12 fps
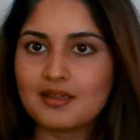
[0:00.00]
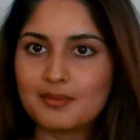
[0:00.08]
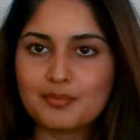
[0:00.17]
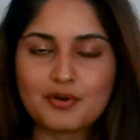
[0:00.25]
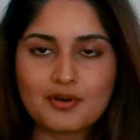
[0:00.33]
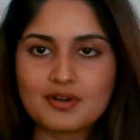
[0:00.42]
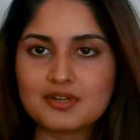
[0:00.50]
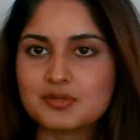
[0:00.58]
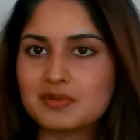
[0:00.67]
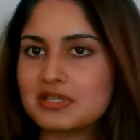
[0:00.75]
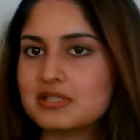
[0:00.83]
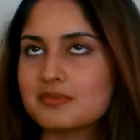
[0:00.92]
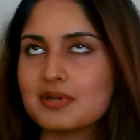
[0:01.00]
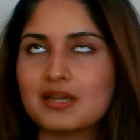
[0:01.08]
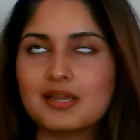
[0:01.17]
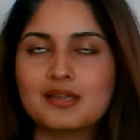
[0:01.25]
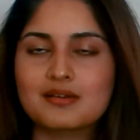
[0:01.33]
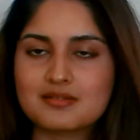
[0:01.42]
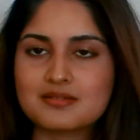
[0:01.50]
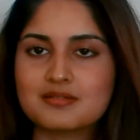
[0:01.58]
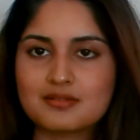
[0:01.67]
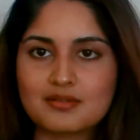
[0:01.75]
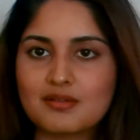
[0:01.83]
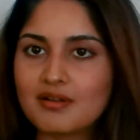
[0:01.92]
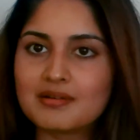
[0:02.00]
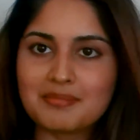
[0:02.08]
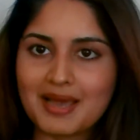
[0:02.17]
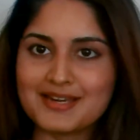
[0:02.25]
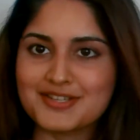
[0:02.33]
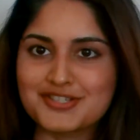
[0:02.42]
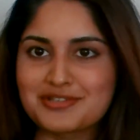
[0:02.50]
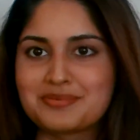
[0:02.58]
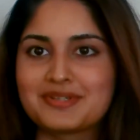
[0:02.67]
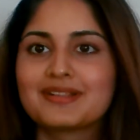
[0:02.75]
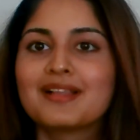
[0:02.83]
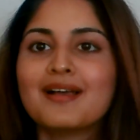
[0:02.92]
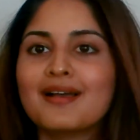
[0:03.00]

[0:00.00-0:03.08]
care products because my hair is not manageable